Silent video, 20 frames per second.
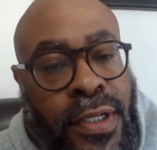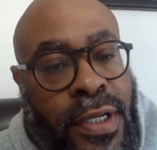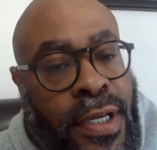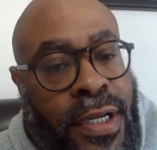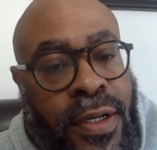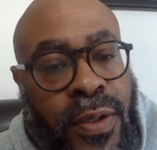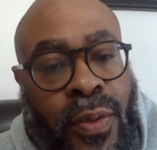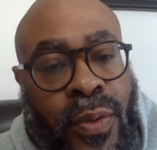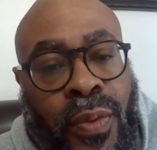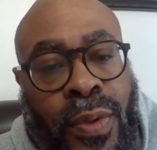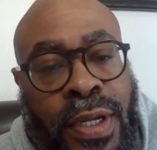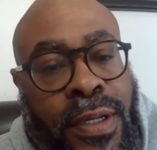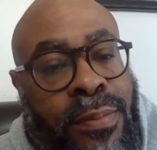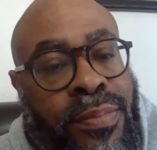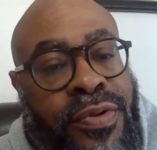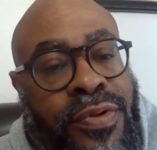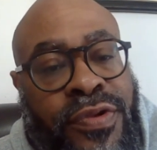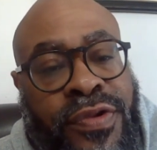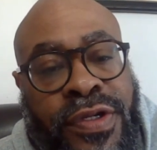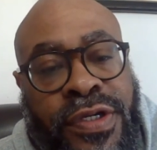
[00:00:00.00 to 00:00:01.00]
And the wing
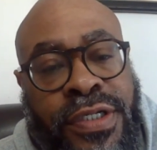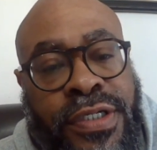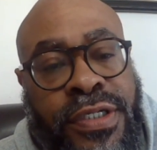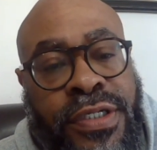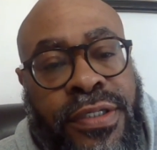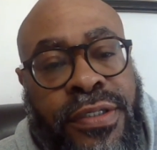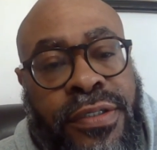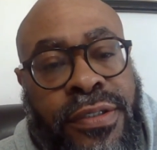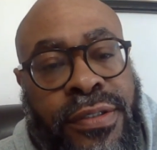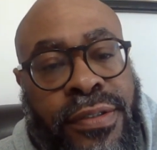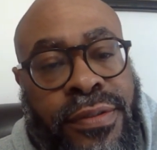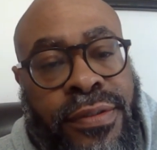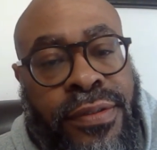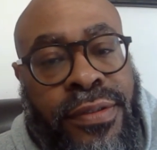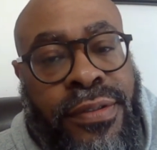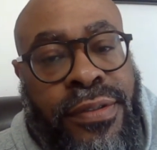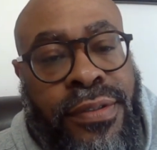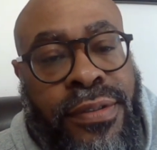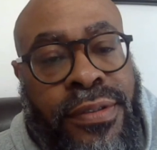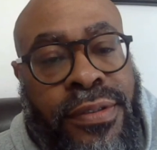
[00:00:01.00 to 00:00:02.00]
position
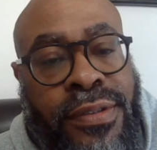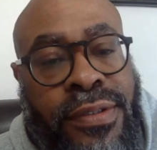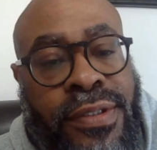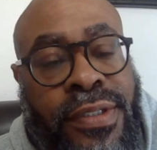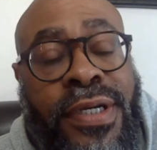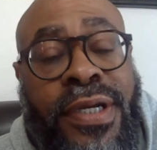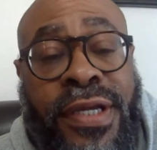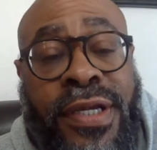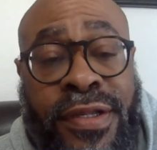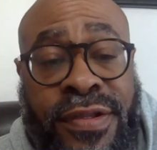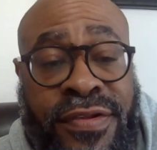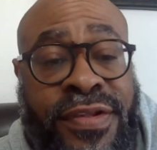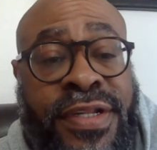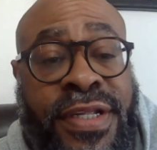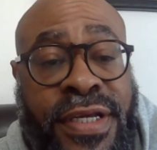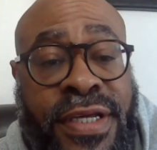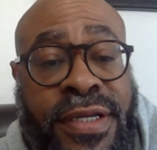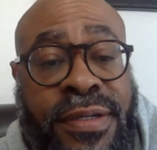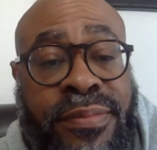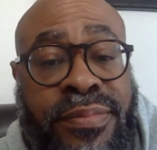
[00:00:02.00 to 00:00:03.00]
is
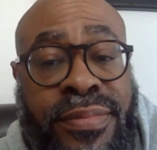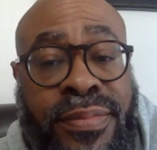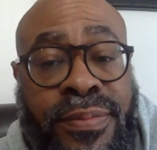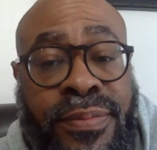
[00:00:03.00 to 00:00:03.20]
deep.